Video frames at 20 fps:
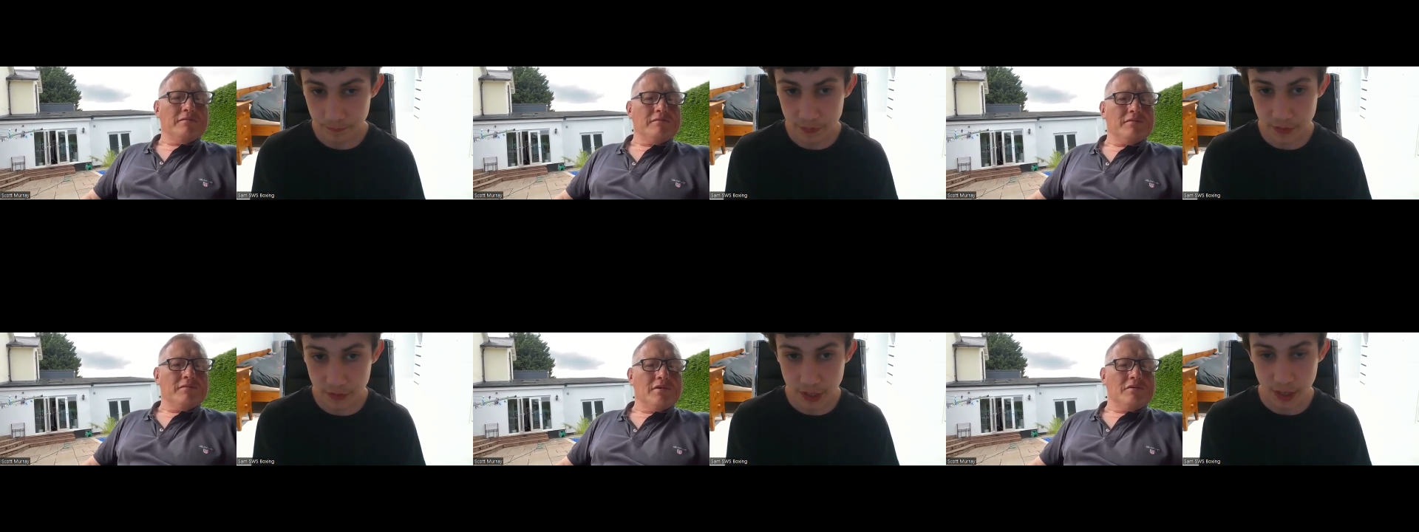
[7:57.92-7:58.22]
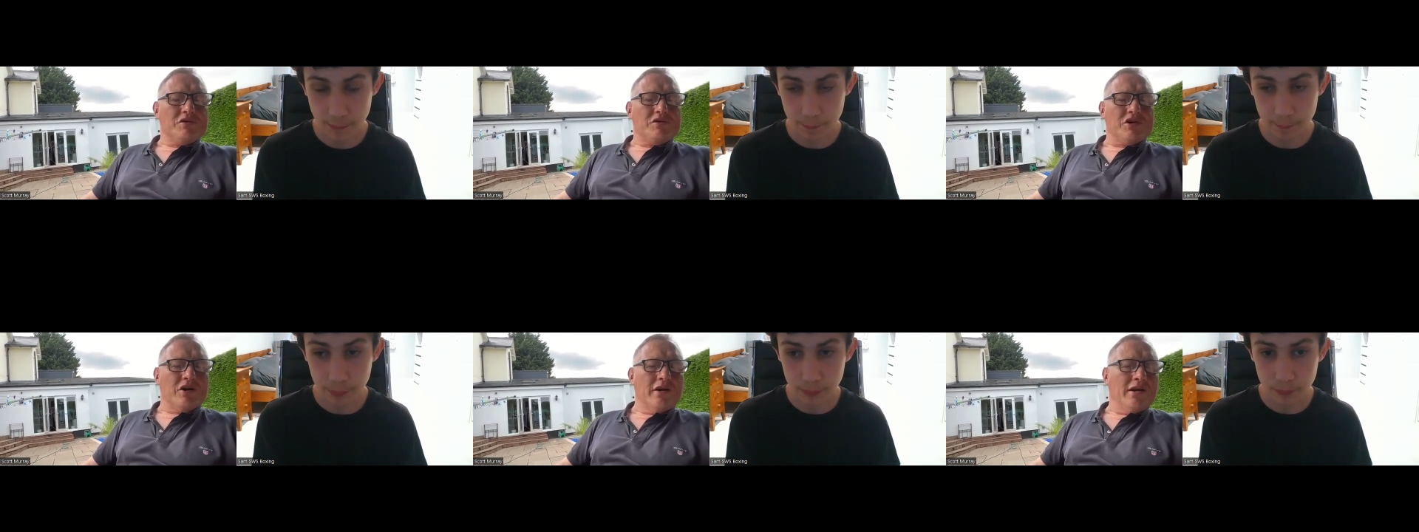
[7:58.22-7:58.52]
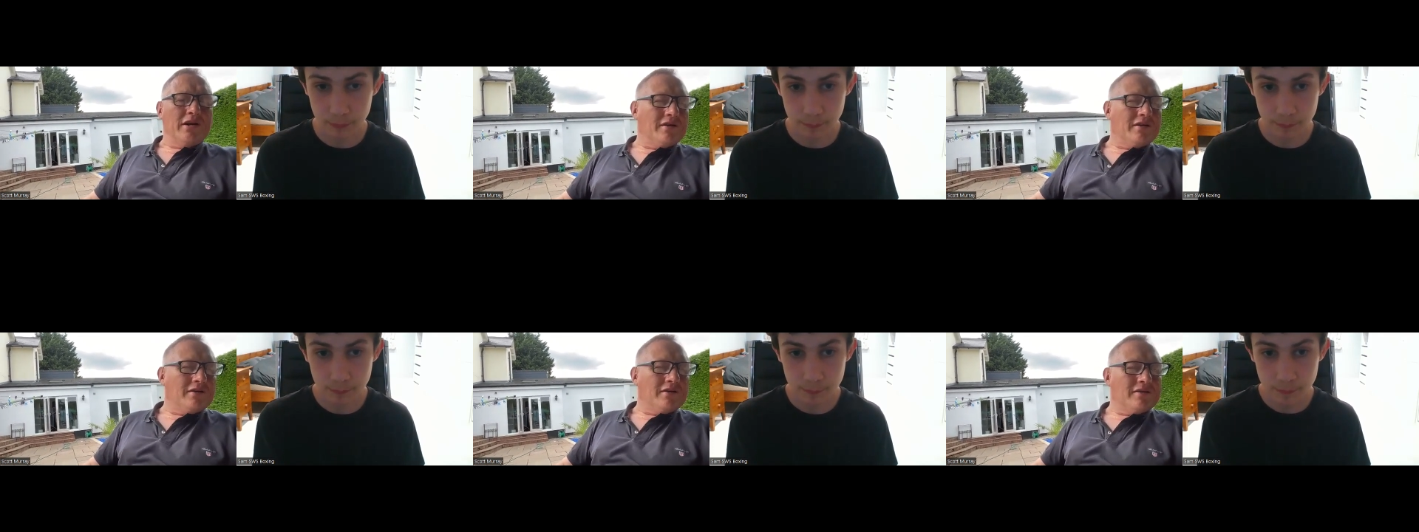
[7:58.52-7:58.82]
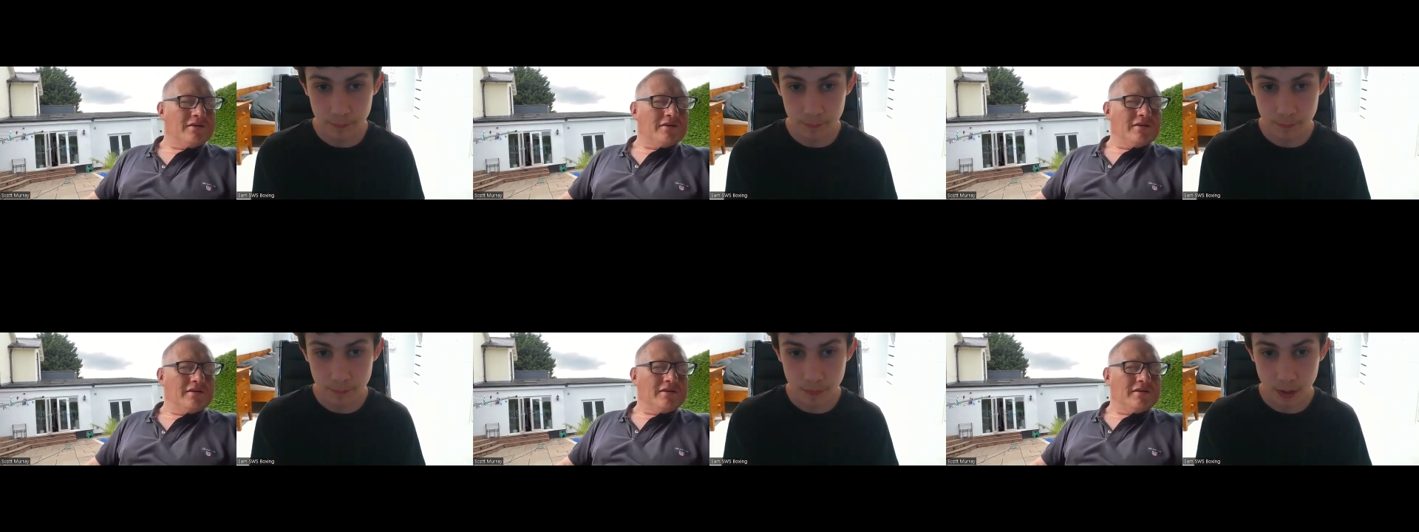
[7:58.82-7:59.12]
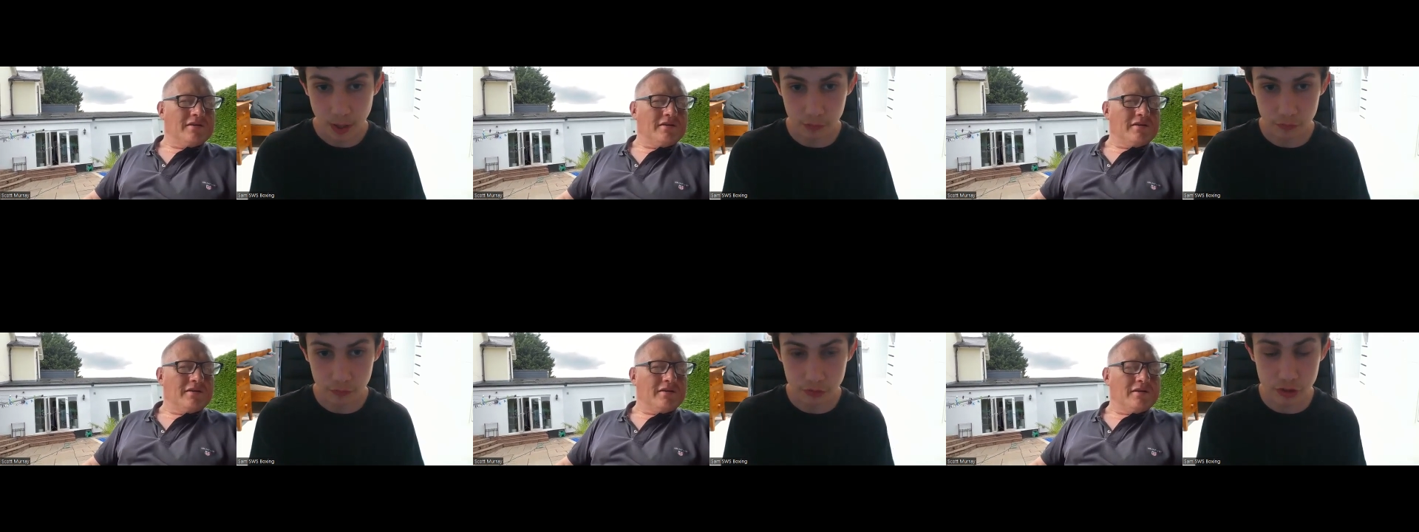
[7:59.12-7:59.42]
Speaker 1: Sorry. Yeah.
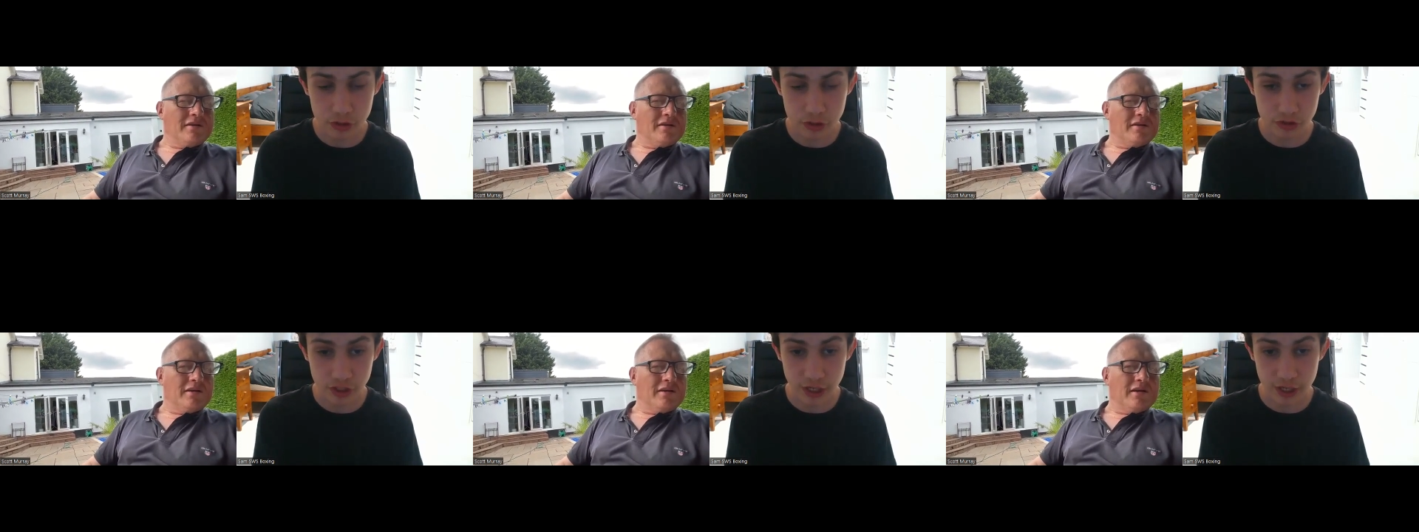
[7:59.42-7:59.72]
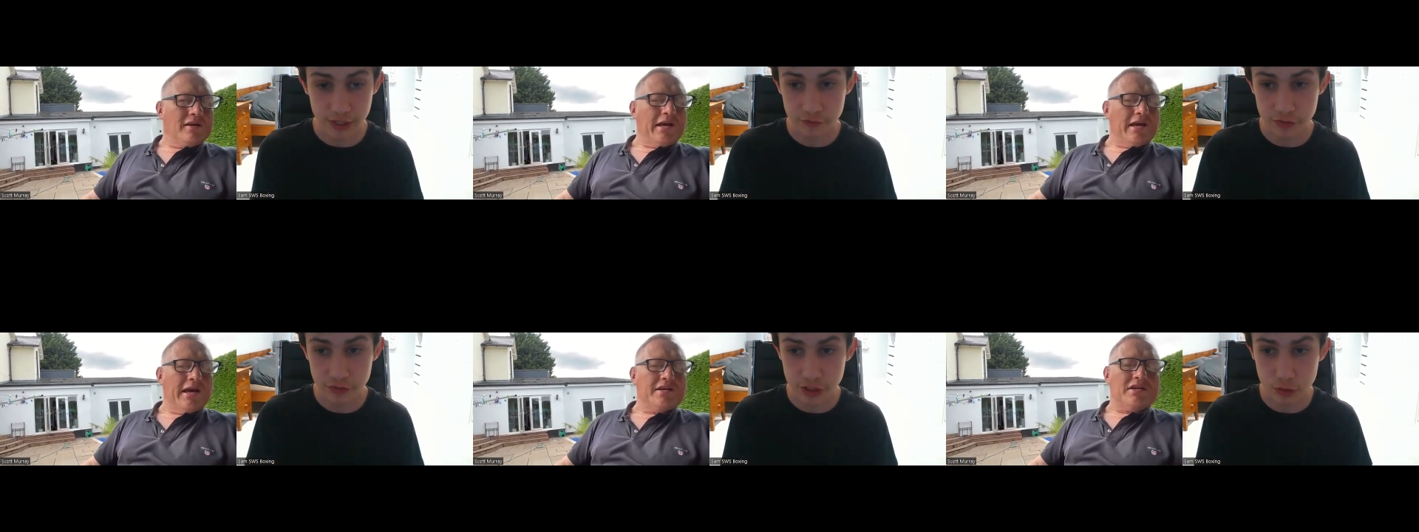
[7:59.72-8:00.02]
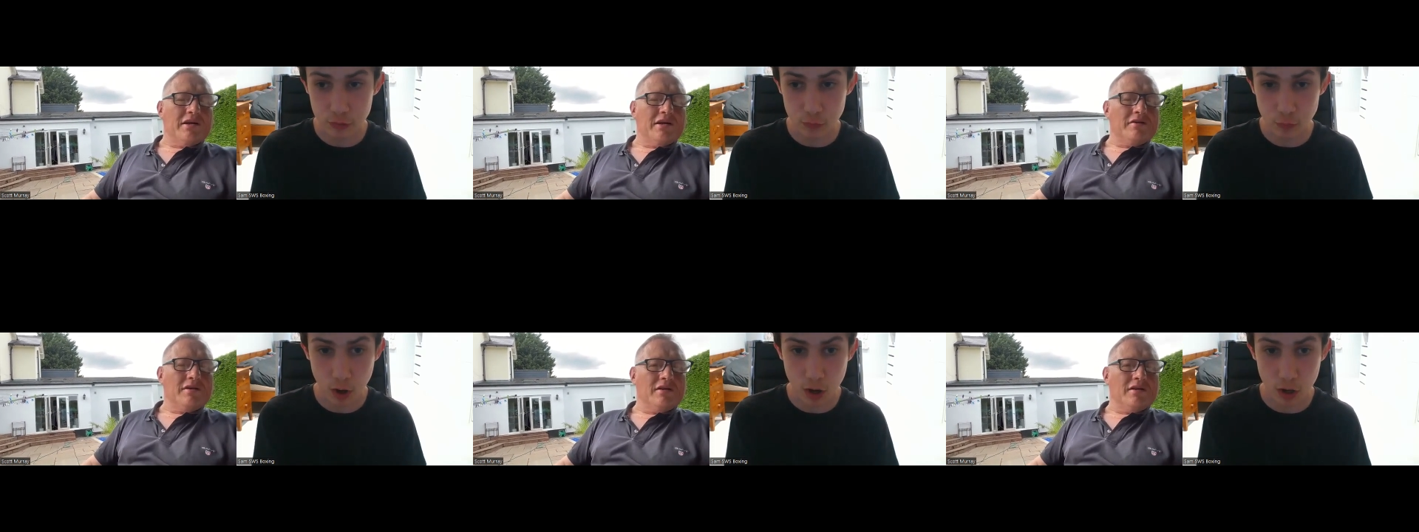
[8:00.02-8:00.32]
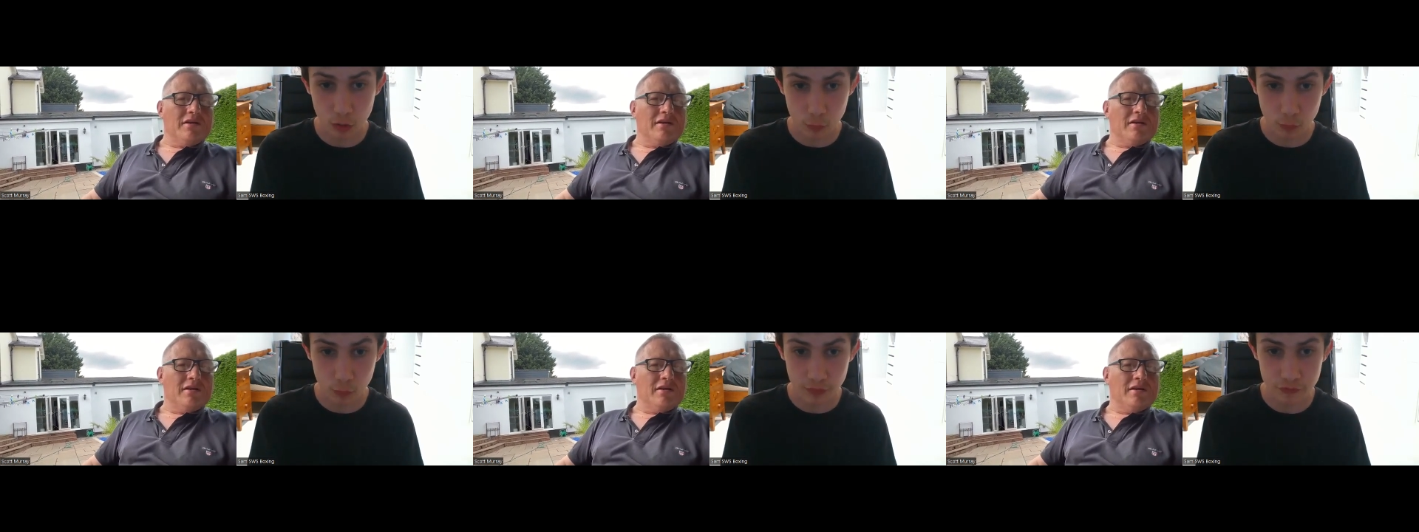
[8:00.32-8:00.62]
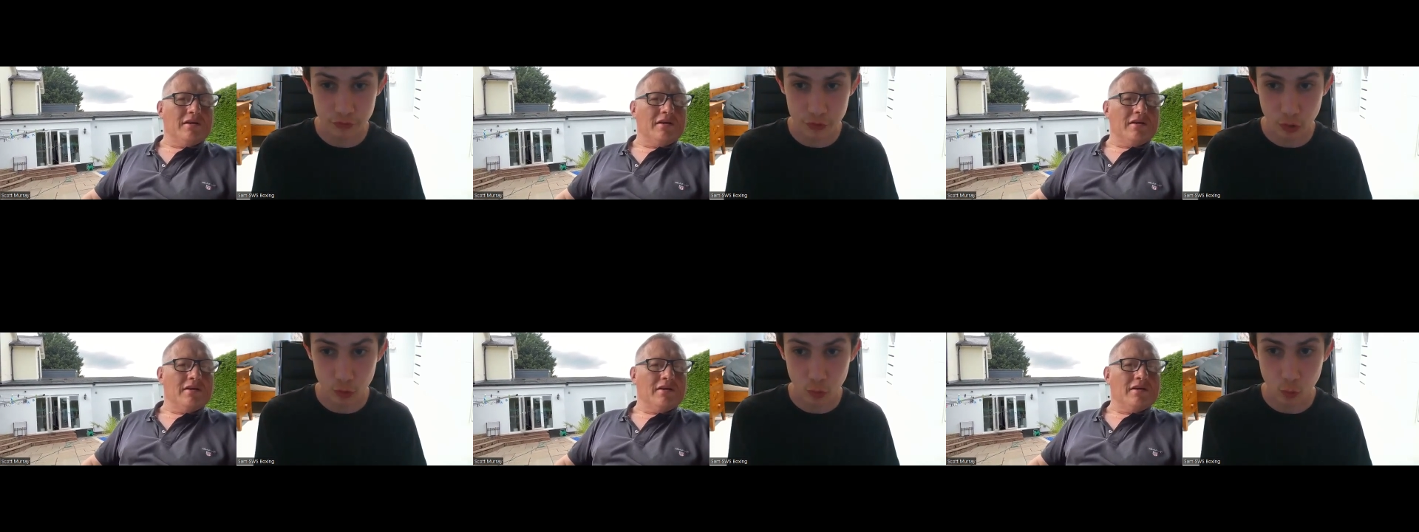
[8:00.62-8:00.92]
I was going to say, yeah. do you work
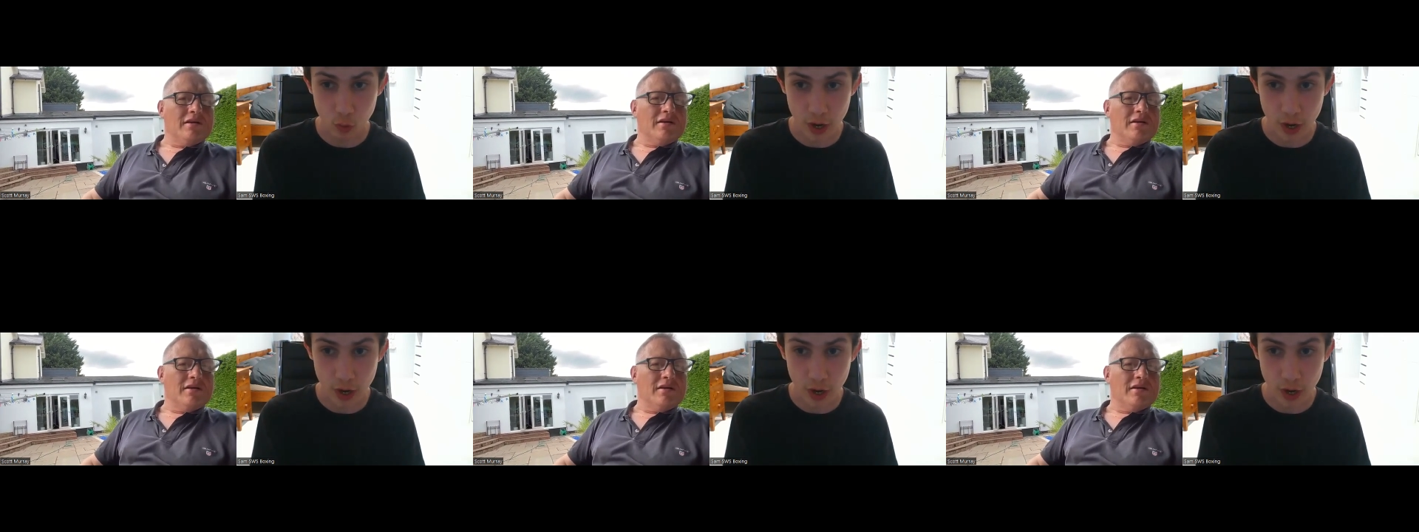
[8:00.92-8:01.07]
with John